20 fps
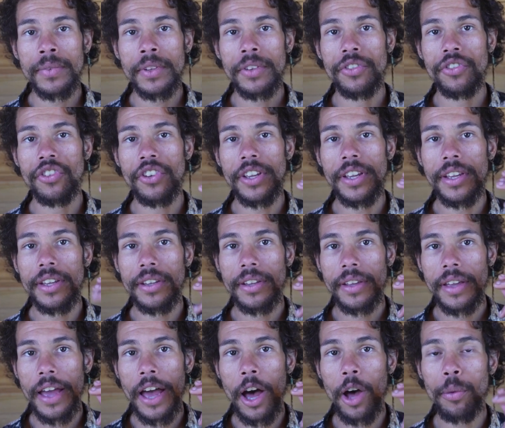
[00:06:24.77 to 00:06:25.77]
she
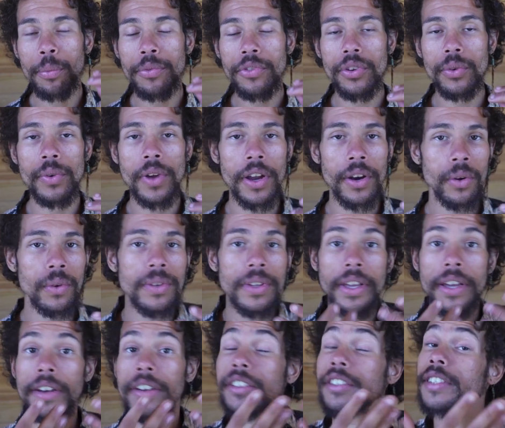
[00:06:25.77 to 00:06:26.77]
helps you not only
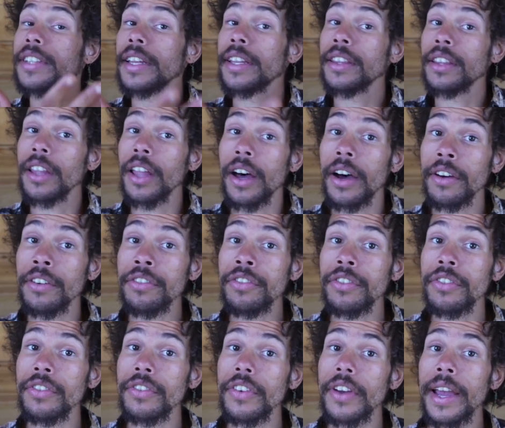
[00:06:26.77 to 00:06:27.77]
understand
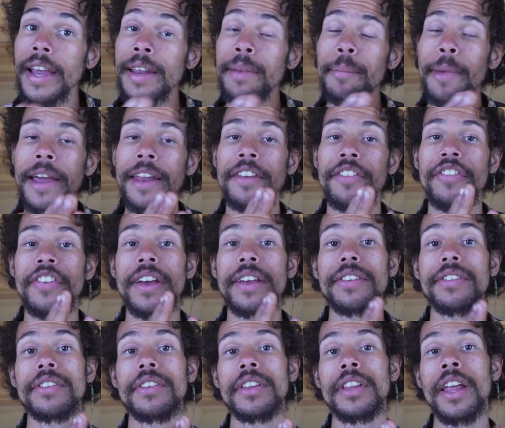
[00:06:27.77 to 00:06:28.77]
love and
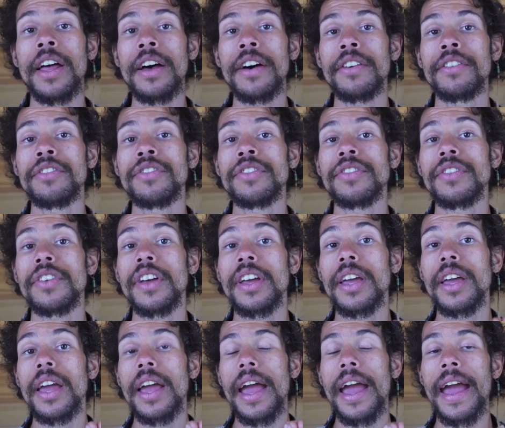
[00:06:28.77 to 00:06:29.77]
manifest love,
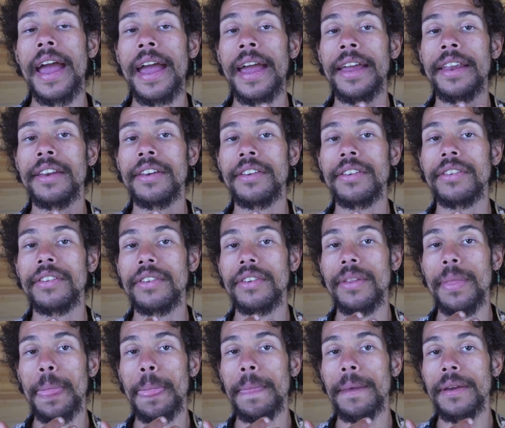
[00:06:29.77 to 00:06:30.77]
and
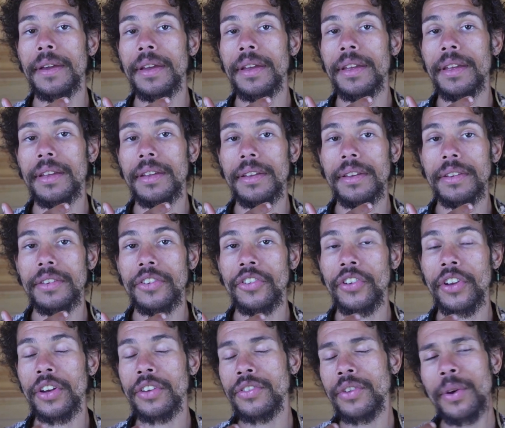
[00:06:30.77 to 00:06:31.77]

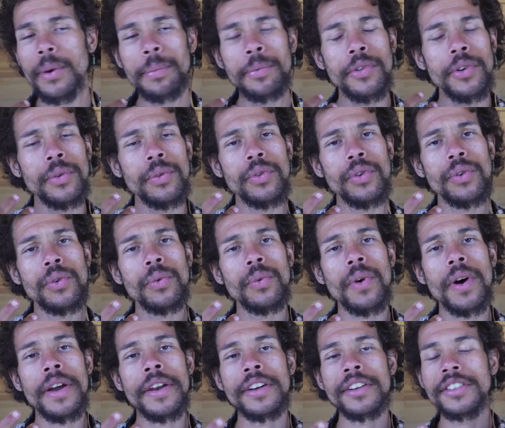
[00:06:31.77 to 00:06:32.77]
she also helps you to
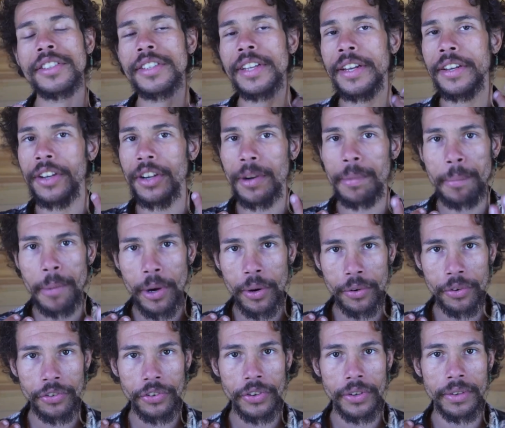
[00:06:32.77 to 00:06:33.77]
understand your
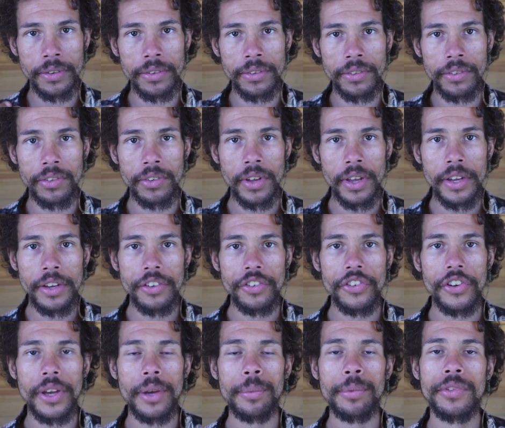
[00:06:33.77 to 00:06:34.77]
emotions.
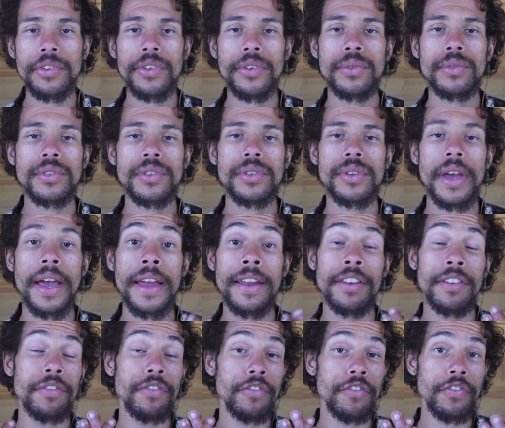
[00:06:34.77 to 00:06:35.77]
She helps you to
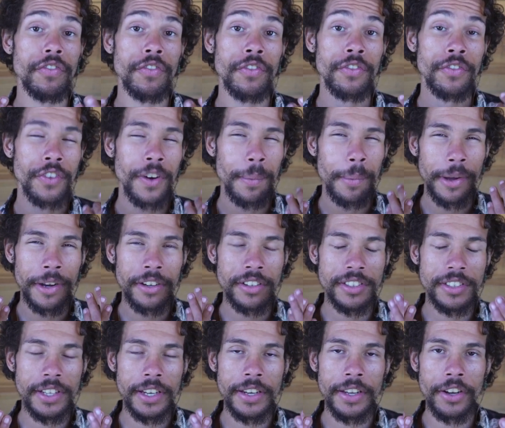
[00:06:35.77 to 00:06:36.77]
and from
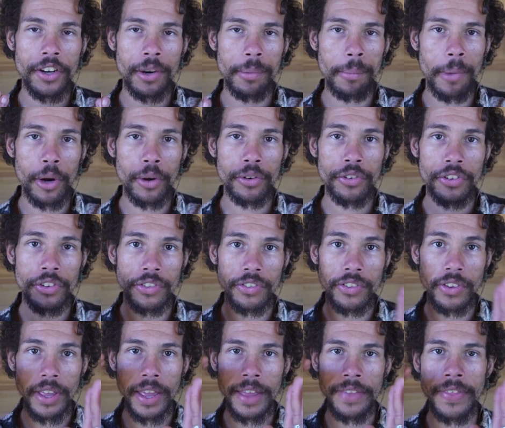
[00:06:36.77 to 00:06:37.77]
understanding your
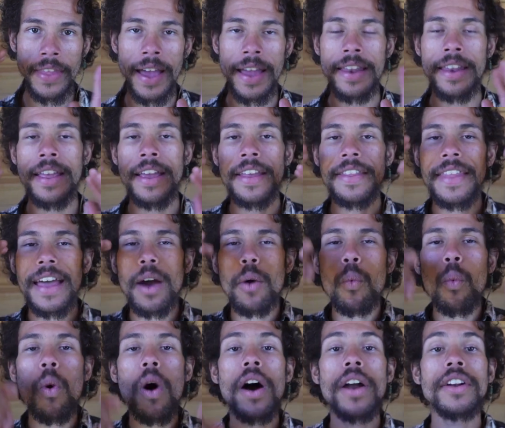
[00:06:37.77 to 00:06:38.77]
emotions and that
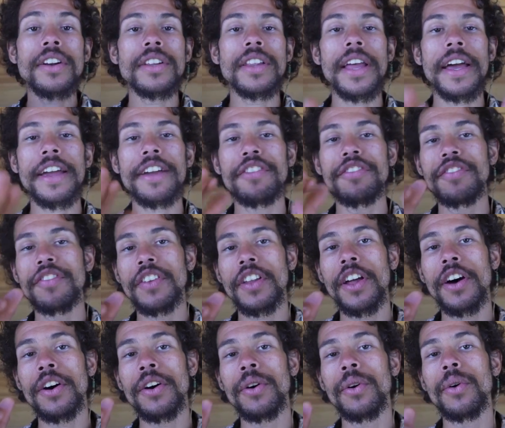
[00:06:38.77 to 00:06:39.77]
that water like
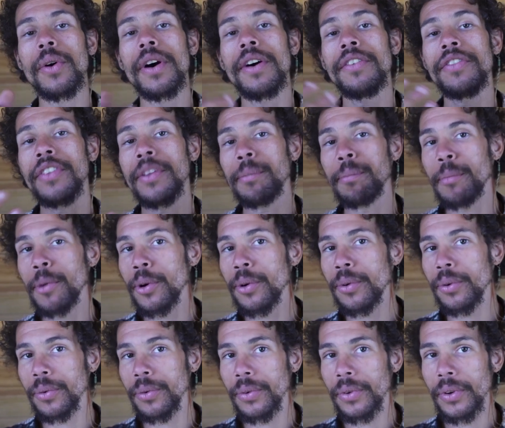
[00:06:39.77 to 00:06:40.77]
flow of the
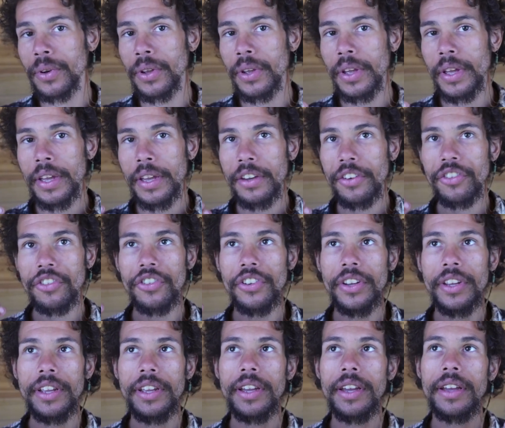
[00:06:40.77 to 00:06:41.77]
moon
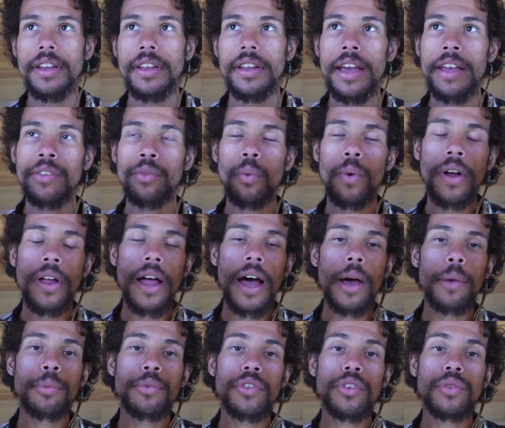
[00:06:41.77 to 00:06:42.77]
she as well
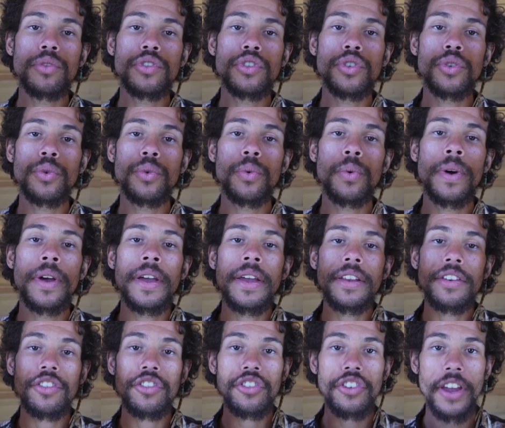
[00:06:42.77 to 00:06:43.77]
helps you to
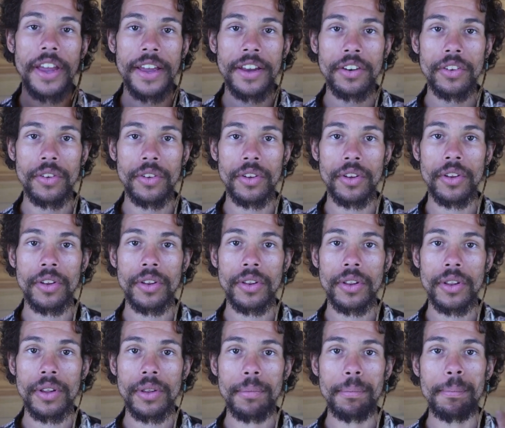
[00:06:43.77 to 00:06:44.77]
channel
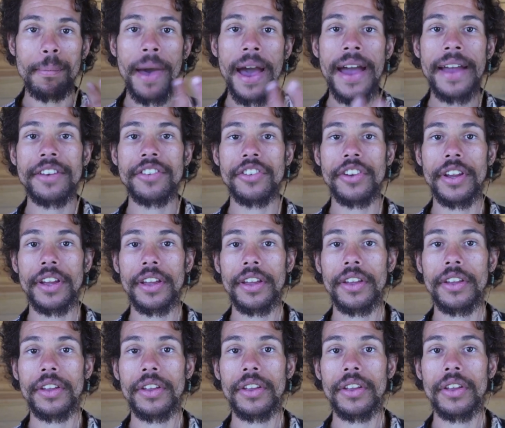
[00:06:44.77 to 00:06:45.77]

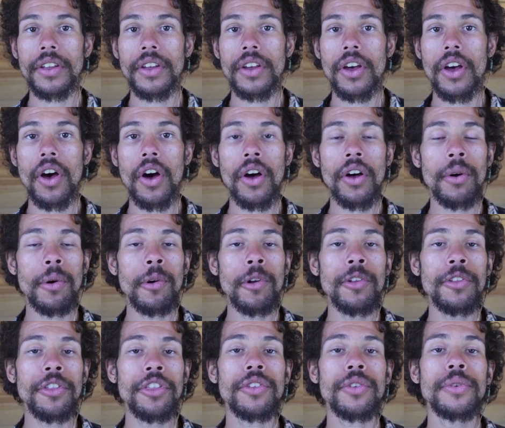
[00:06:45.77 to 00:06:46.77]
magic
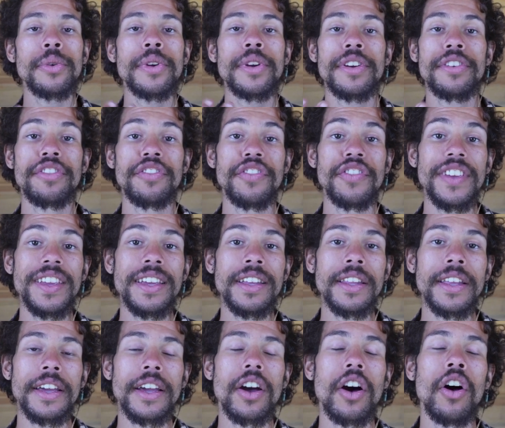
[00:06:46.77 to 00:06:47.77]
all through your
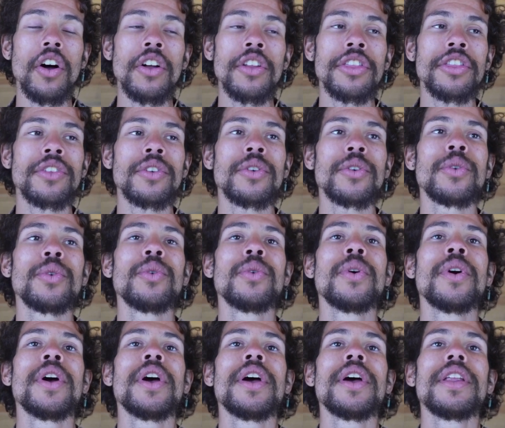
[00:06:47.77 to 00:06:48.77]
feeling, all through